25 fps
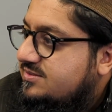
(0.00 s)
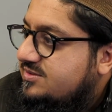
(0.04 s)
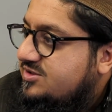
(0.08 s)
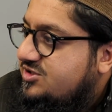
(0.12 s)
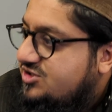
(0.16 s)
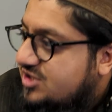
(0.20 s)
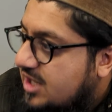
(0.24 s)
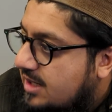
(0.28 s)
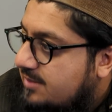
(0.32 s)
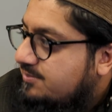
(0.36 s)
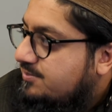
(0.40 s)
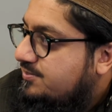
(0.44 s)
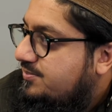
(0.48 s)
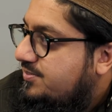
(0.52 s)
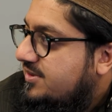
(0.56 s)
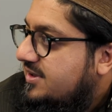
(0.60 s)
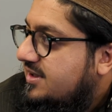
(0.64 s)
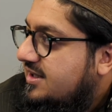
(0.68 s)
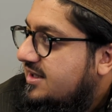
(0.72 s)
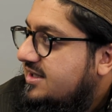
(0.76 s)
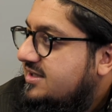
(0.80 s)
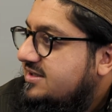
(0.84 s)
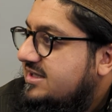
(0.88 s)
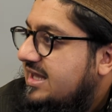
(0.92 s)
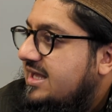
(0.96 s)
jump
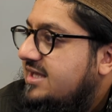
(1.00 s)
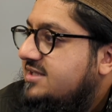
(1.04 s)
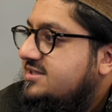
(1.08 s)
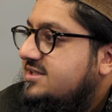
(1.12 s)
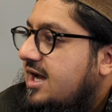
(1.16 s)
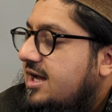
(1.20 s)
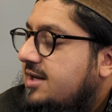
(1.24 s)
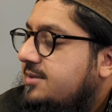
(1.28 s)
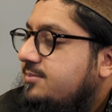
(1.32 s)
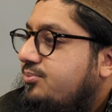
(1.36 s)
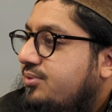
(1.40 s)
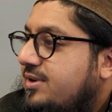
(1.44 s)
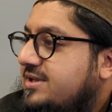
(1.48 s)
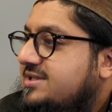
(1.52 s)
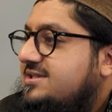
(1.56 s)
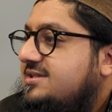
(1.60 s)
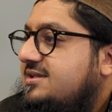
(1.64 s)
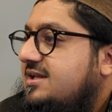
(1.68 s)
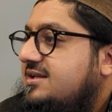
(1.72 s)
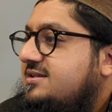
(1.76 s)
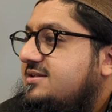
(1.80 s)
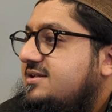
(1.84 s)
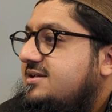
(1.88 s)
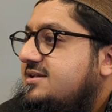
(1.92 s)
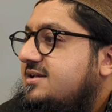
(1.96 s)
that is
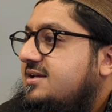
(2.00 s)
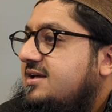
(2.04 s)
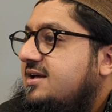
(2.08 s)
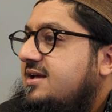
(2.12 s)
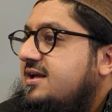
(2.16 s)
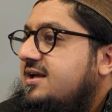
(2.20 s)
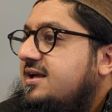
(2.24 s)
unprecedented.